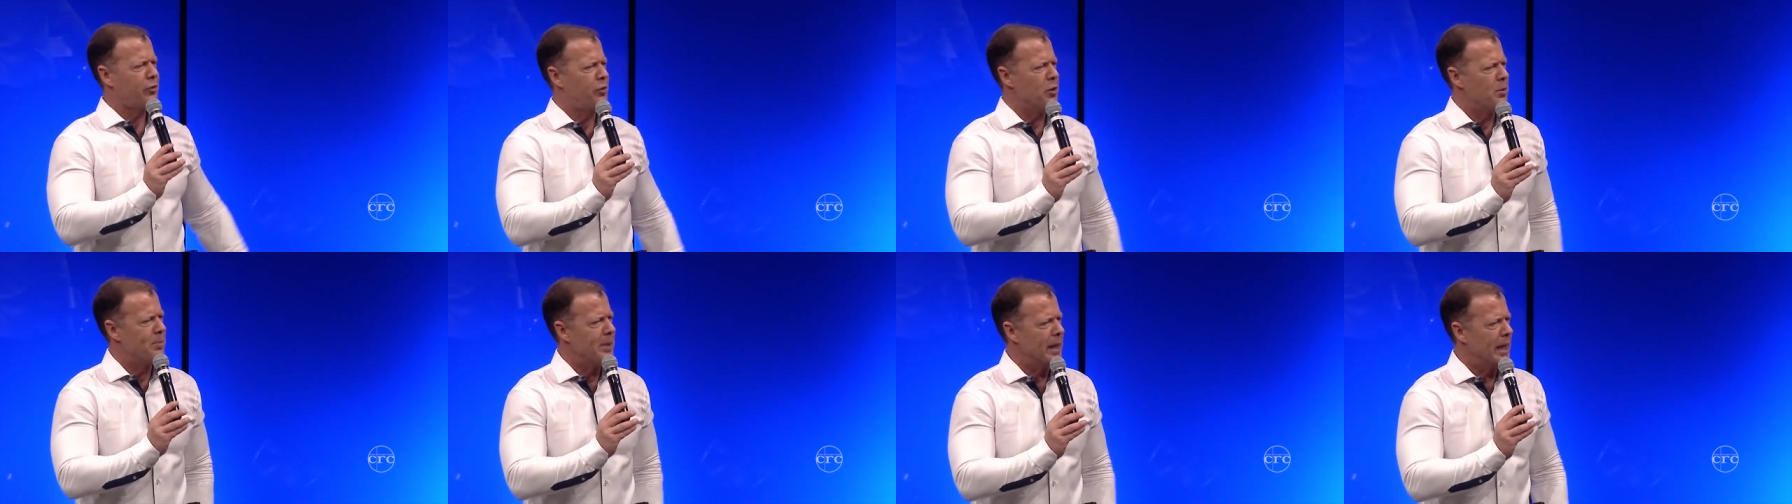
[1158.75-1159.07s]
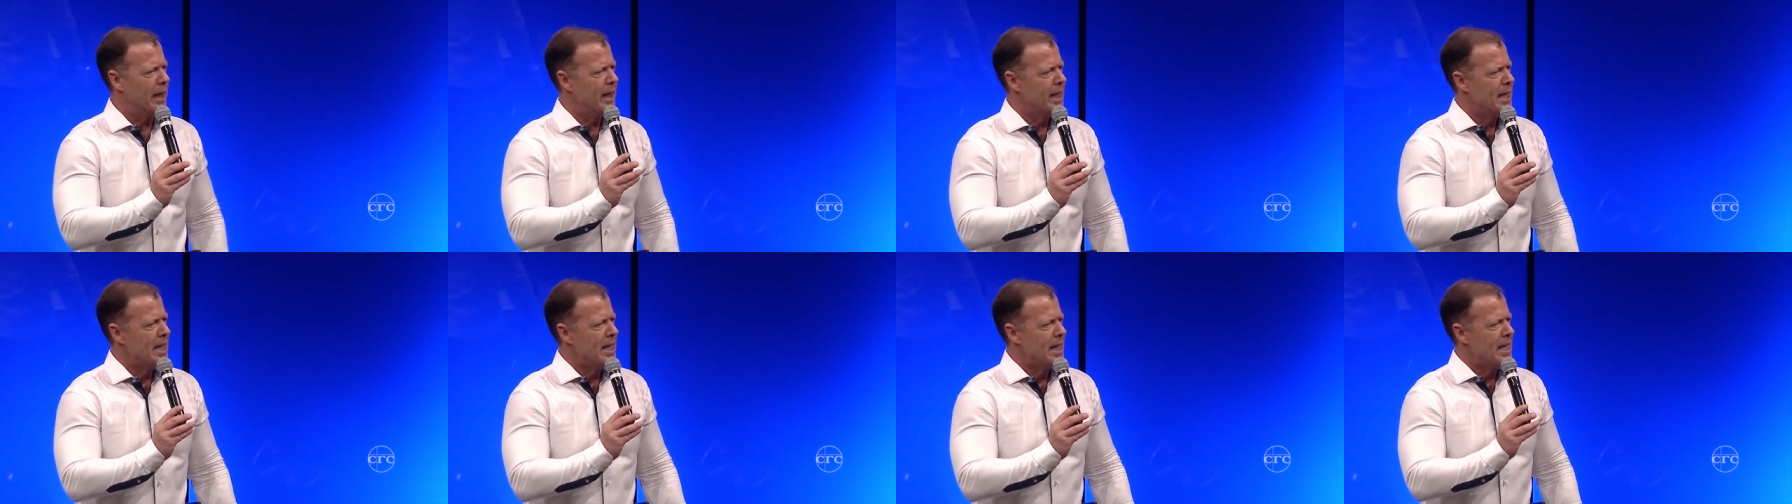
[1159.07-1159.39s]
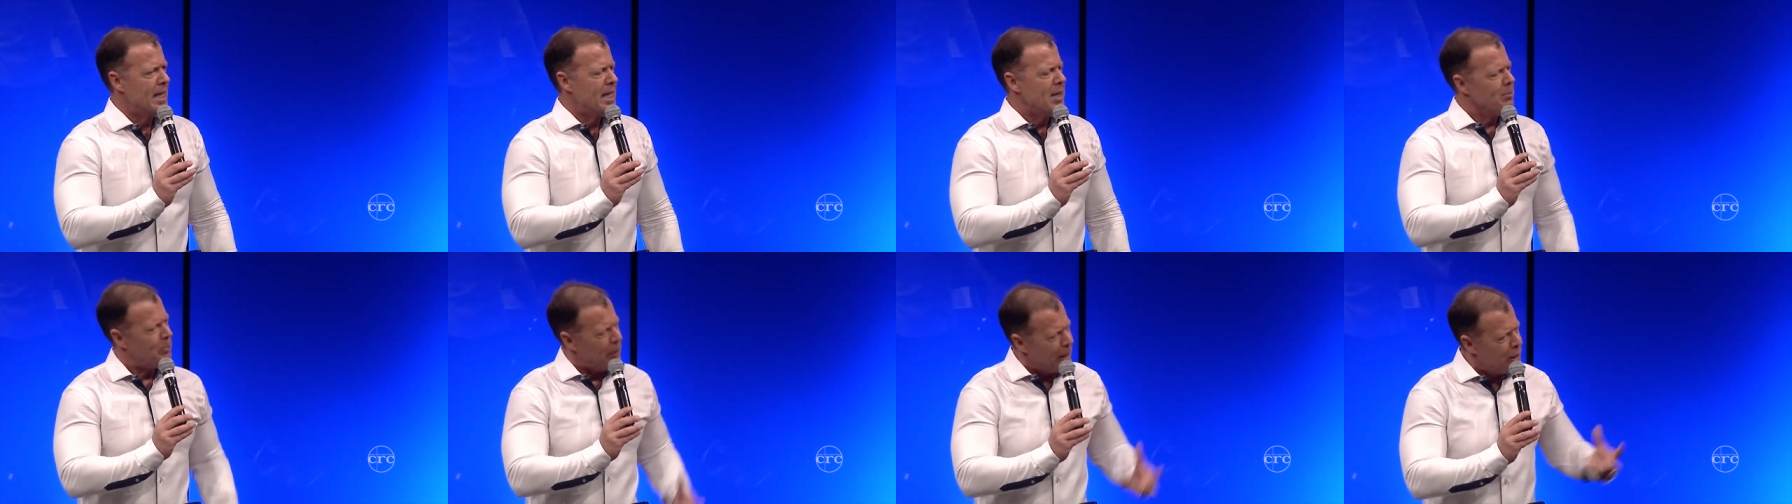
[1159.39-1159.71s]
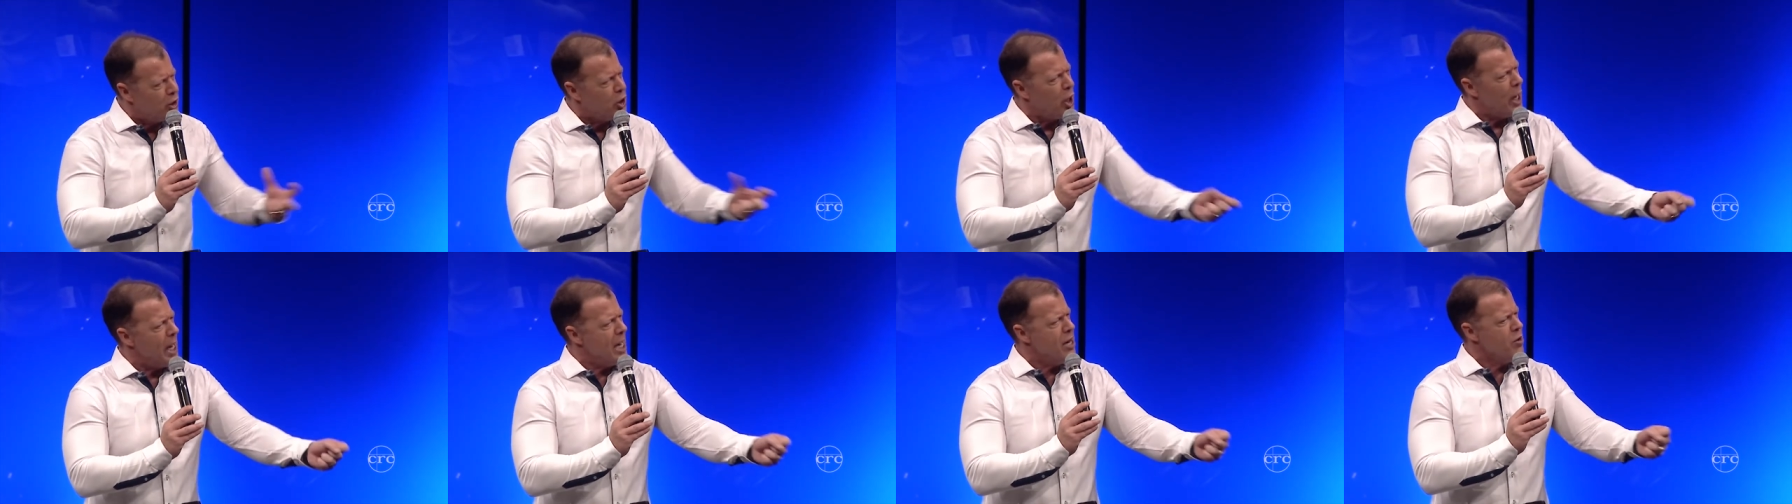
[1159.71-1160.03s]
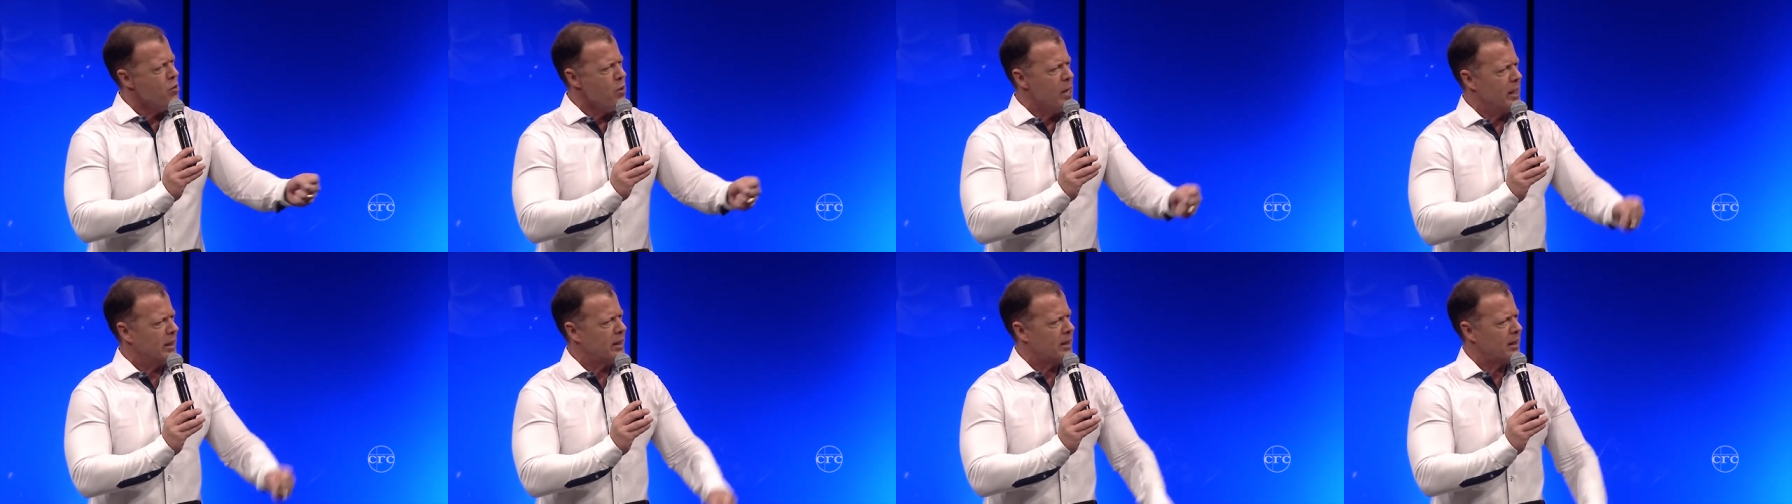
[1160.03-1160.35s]
for me, be
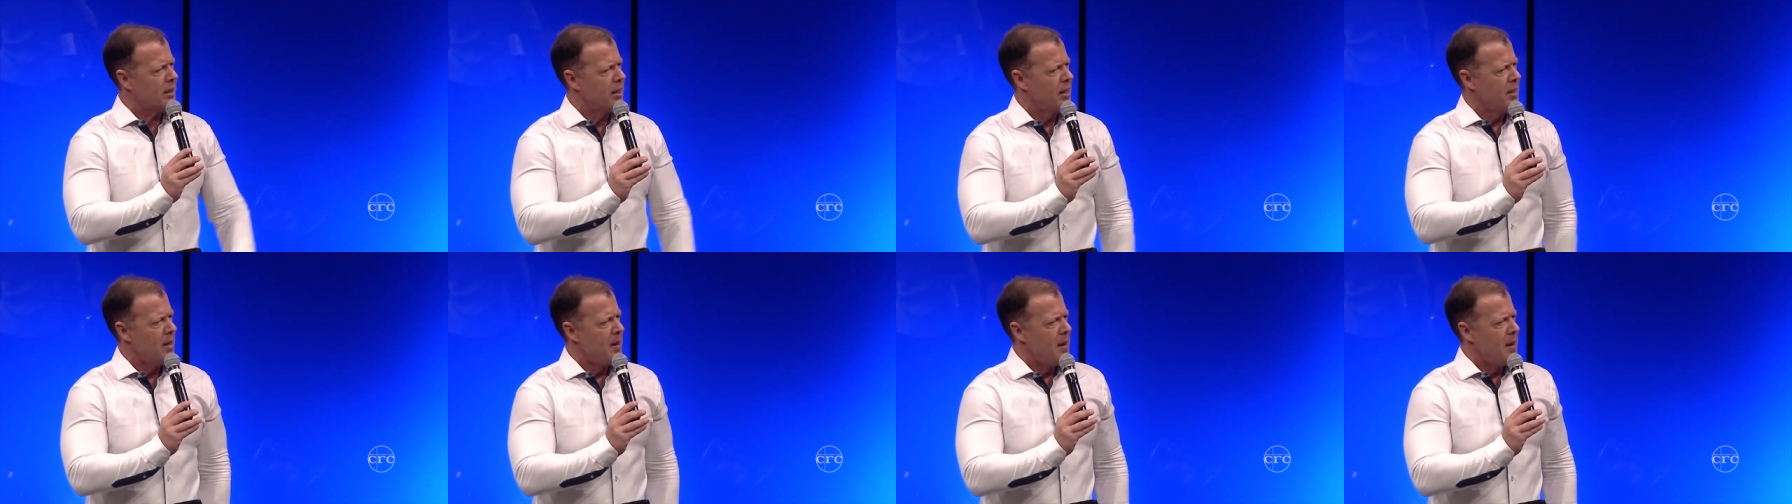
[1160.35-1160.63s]
generous,